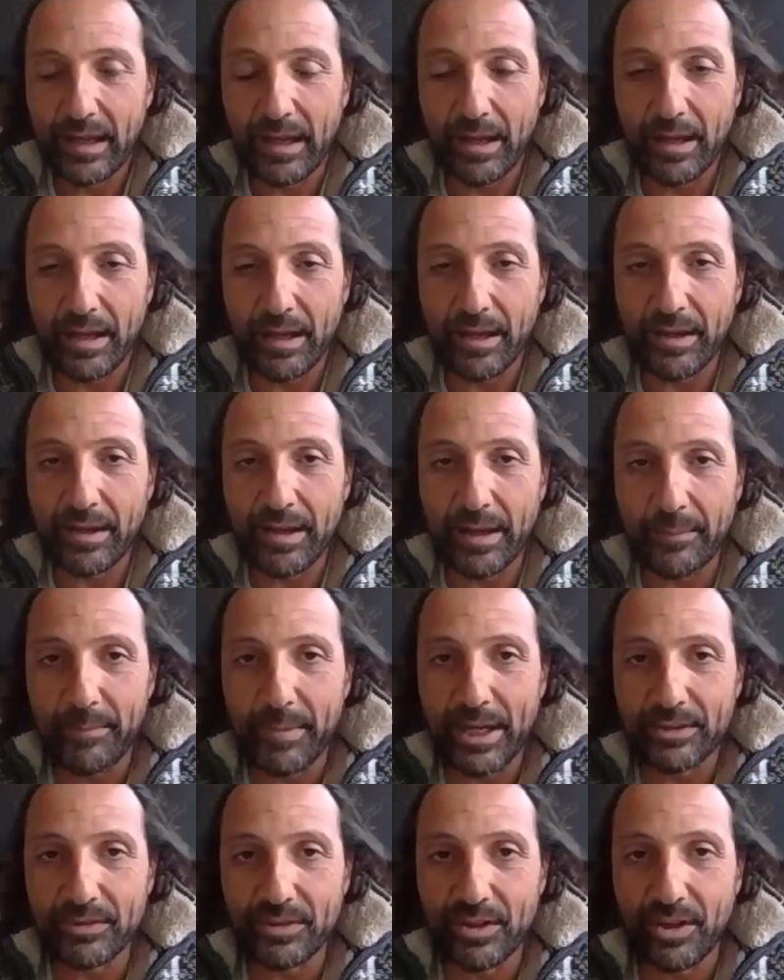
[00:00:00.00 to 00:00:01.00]
uh,
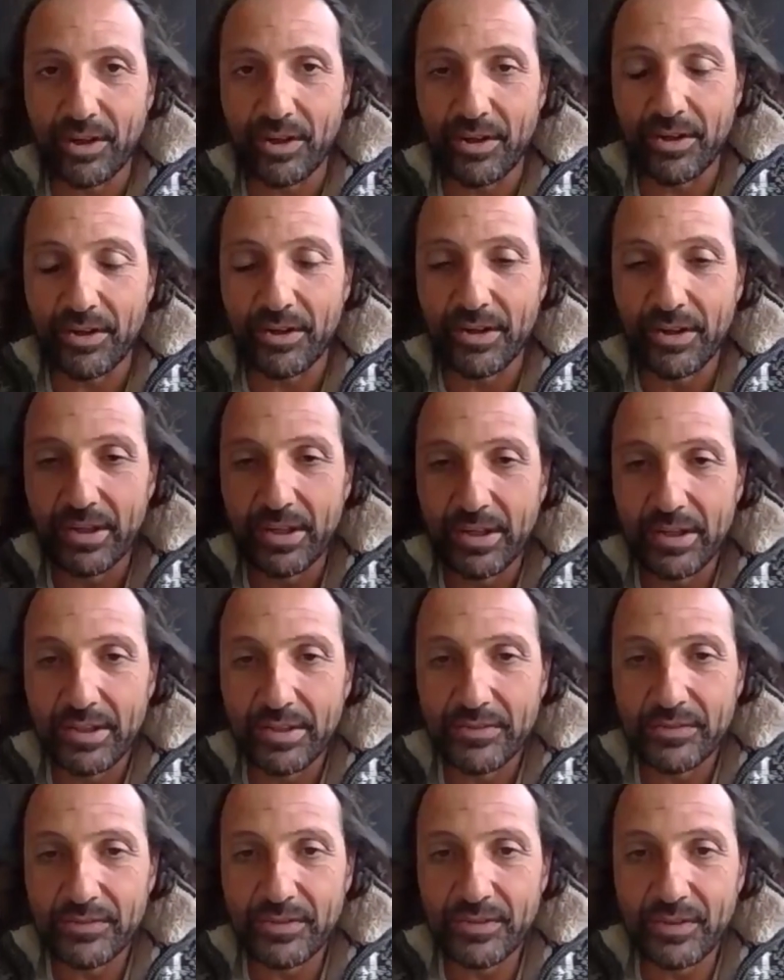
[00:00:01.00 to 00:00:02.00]
about our
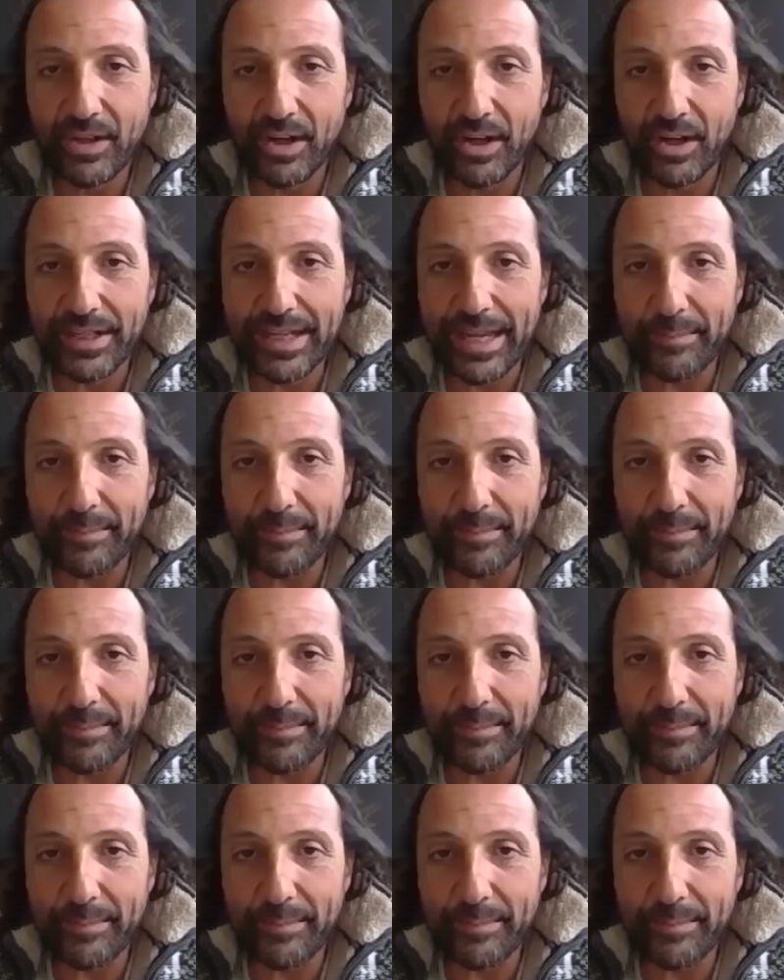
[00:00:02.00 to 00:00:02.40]
our